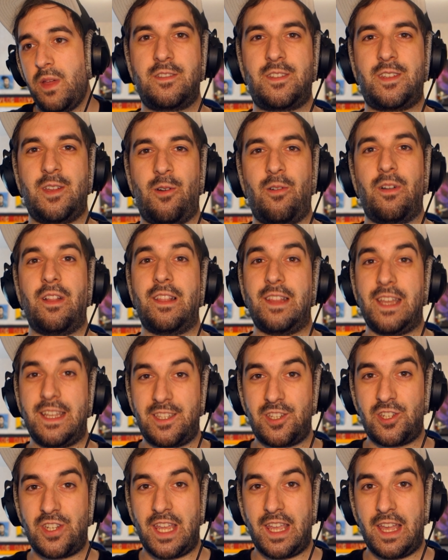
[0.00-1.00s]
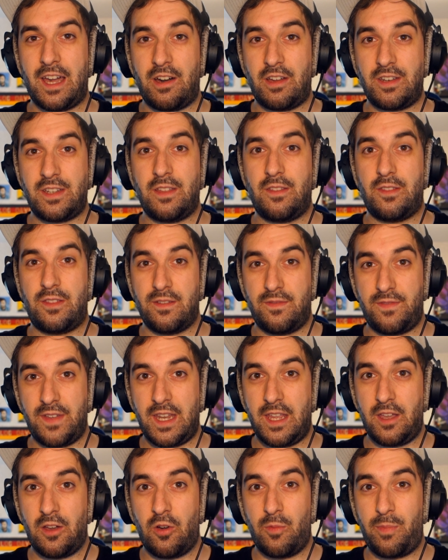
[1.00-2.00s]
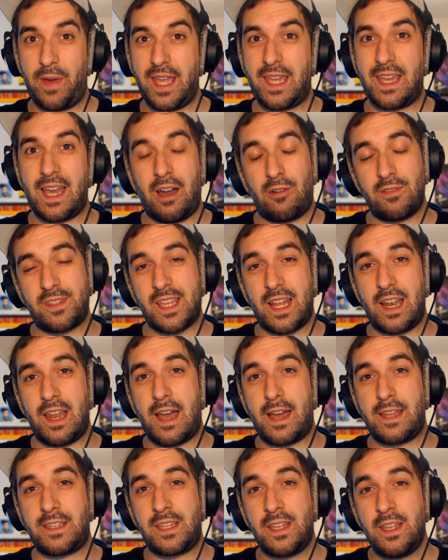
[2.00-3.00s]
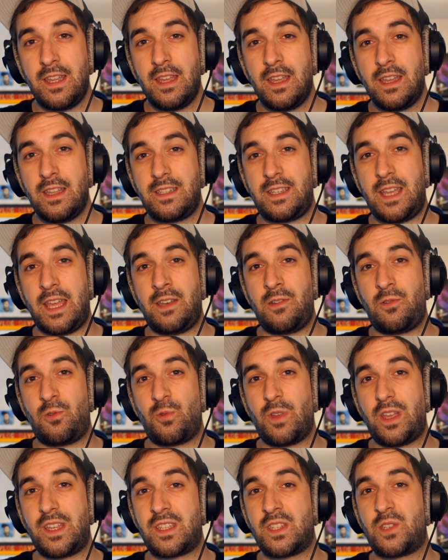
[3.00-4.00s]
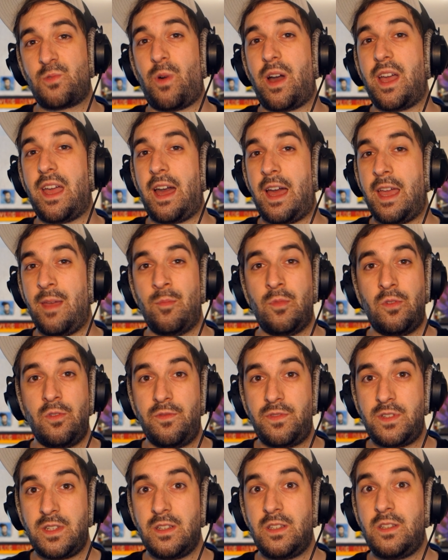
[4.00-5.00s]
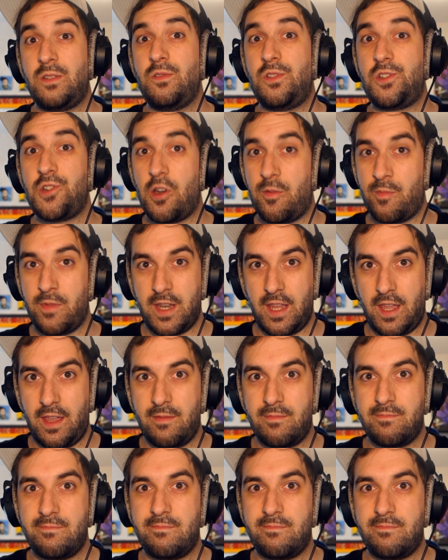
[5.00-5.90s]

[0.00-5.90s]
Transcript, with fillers: So let's check out the video by Krautsalat 10 Reasons Why I Moved to Germany.